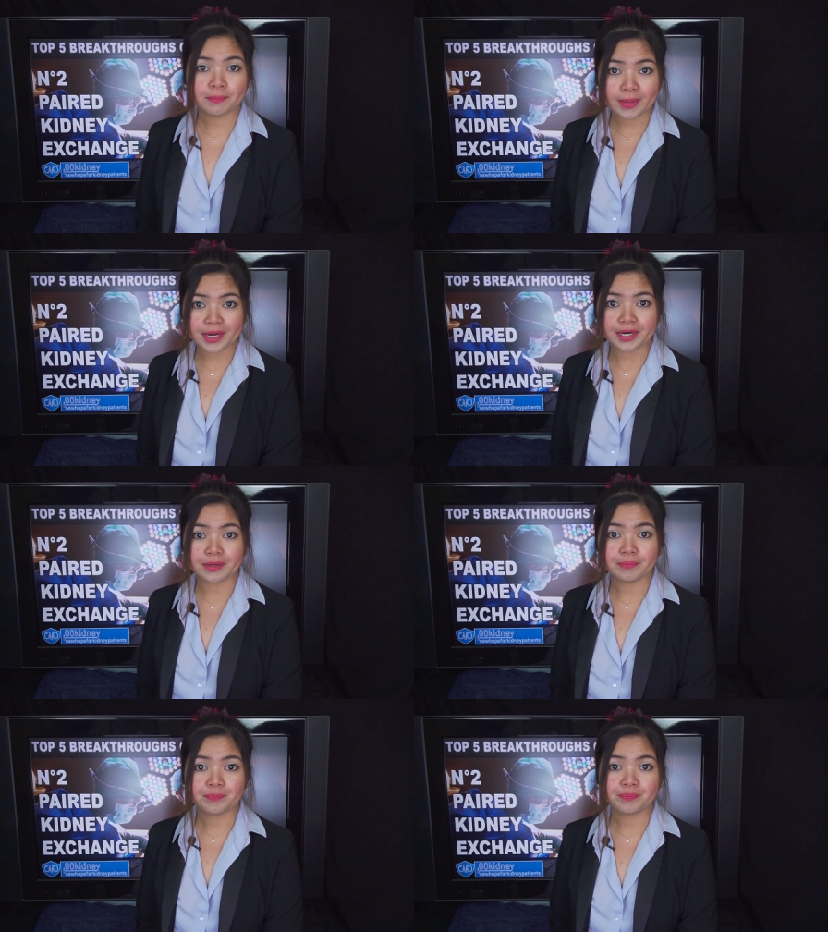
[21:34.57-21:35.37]

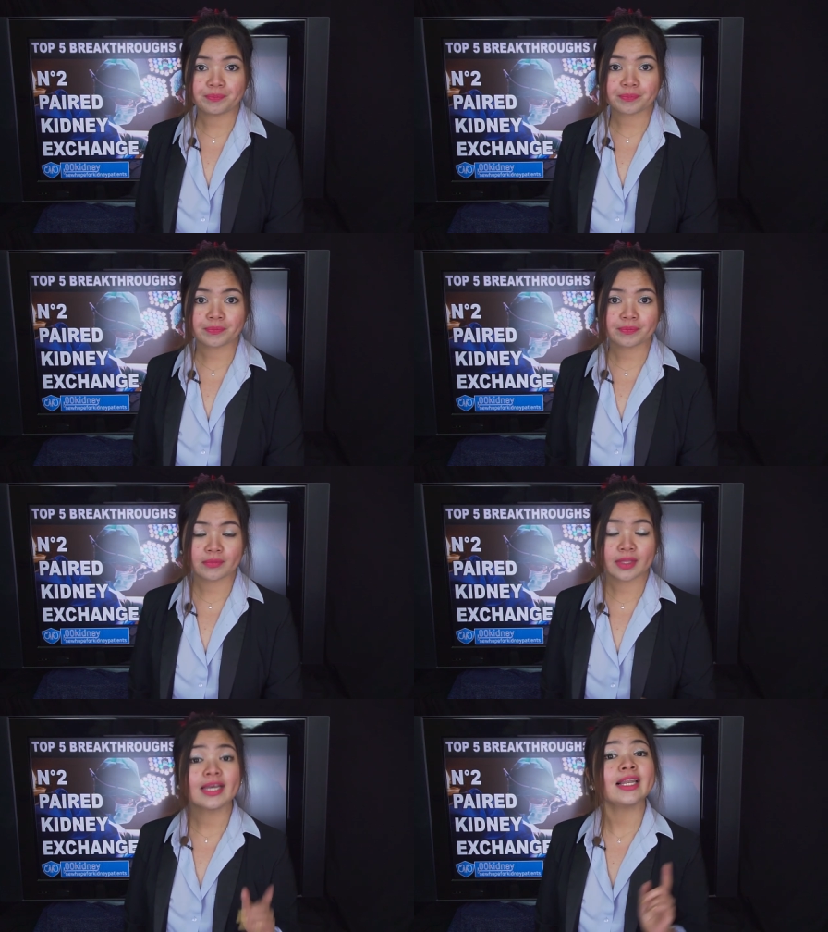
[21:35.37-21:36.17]
pair.
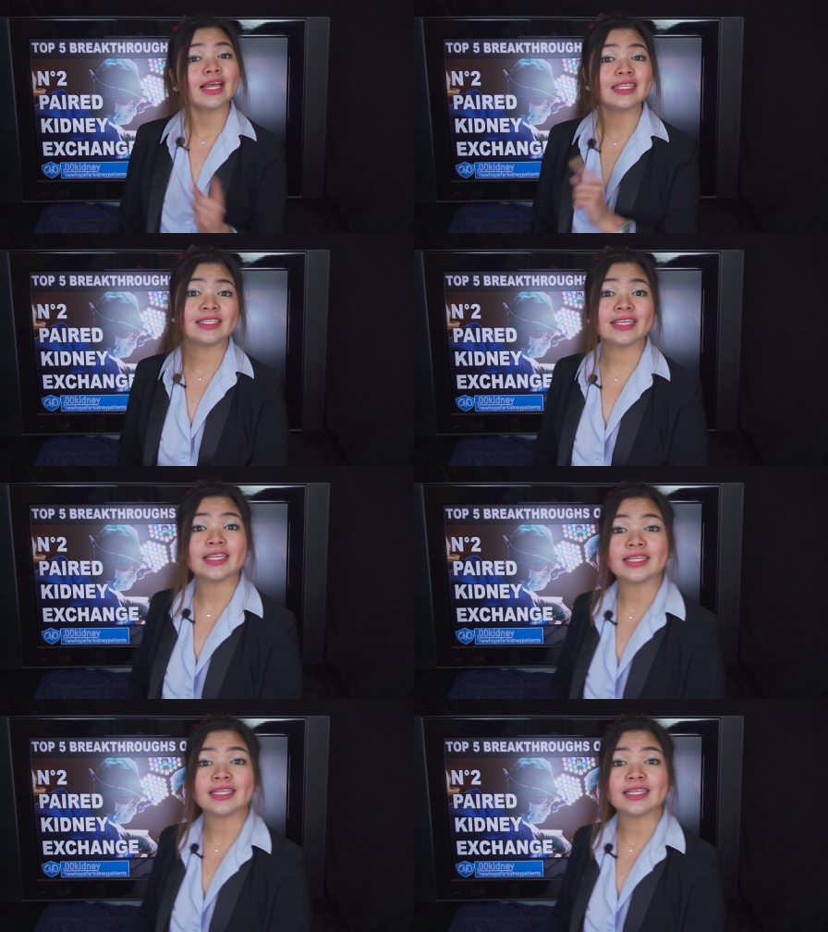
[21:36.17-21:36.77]
Let's see an